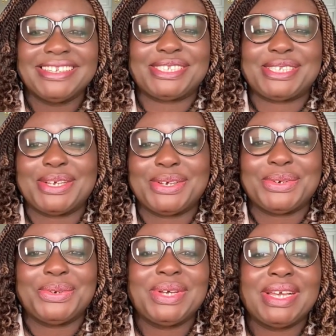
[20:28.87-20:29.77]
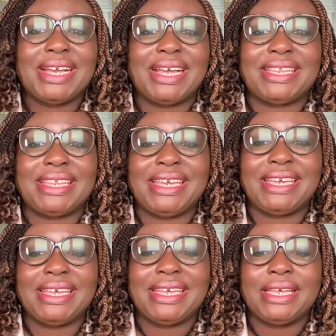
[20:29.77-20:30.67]
So I
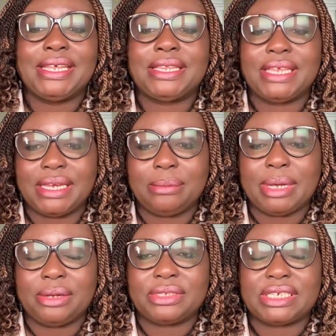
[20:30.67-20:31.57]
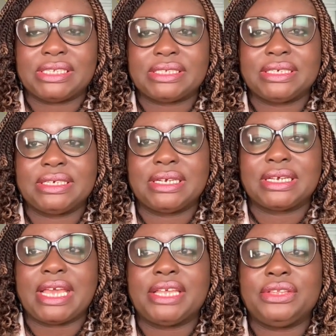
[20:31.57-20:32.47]
think about it.
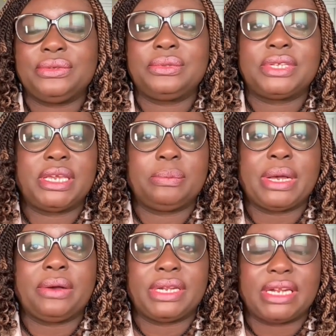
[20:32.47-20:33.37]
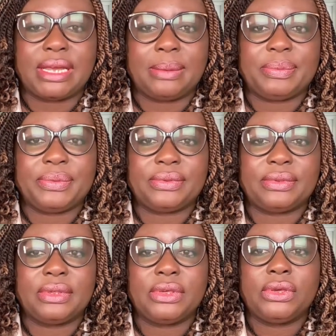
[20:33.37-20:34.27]
Can you take power
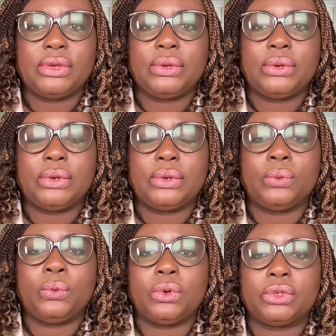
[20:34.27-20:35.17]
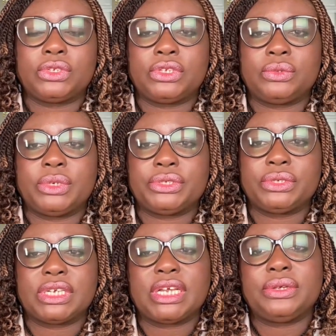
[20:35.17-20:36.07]
naps? What
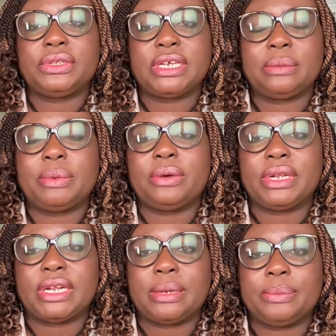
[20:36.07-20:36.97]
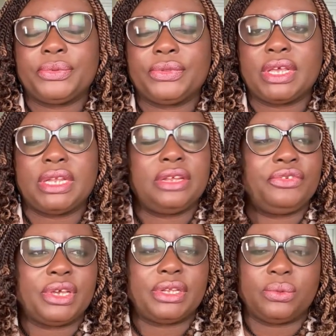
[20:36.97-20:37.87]
situations can you take power naps? And if
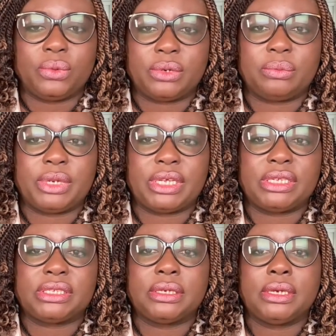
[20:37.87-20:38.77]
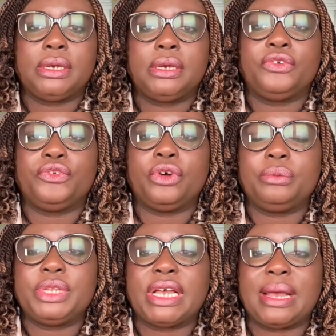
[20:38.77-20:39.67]
you're in the workplace,
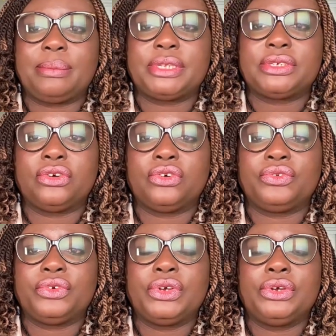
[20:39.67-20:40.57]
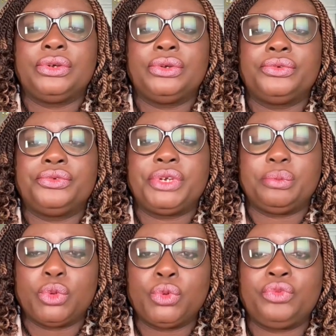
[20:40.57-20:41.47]
form the habit of
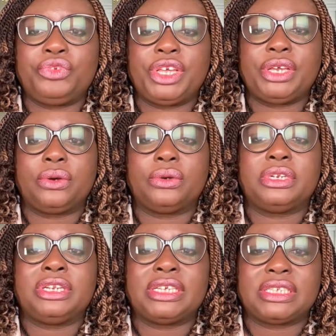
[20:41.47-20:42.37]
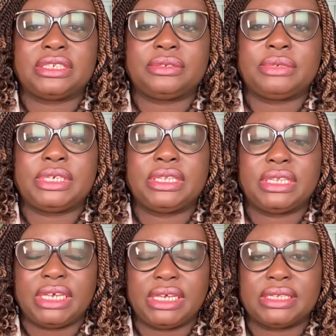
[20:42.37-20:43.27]
removing unnecessary
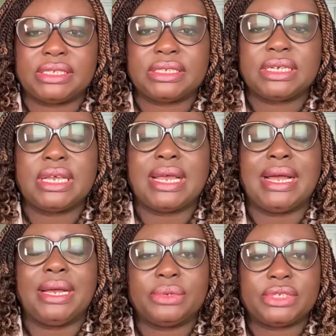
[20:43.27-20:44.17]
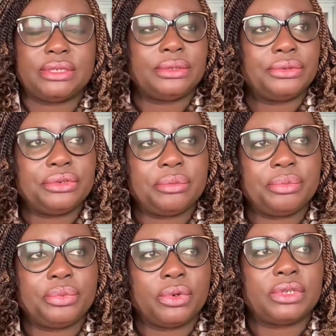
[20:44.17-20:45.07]
things. I was in a group
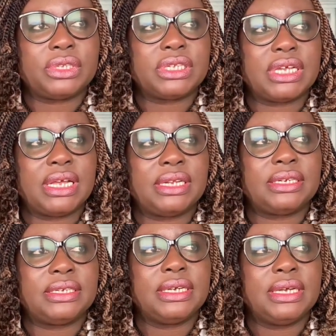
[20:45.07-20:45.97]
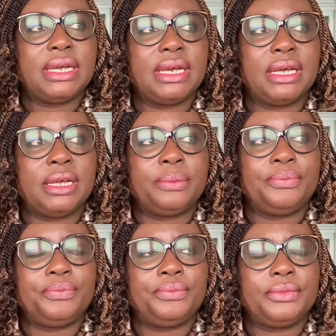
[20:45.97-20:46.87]
once, and
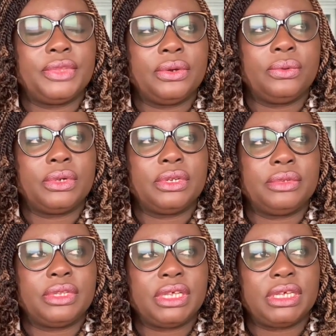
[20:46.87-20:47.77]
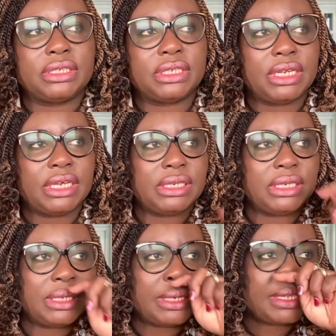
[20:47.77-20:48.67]
um, one of the things the
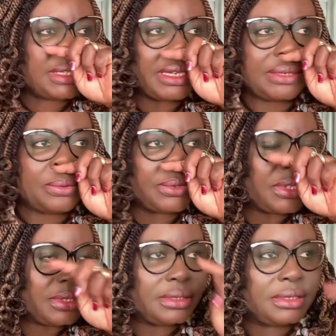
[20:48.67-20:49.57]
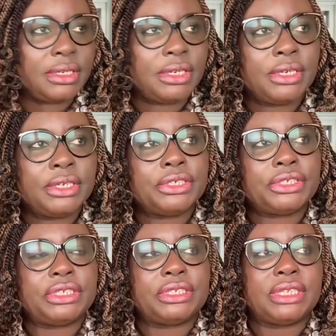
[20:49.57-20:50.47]
lady there said was
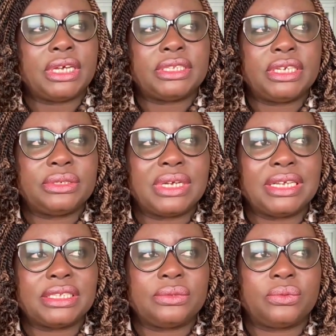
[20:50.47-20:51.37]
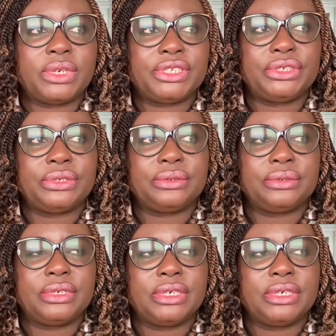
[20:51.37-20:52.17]
she started to ask the question: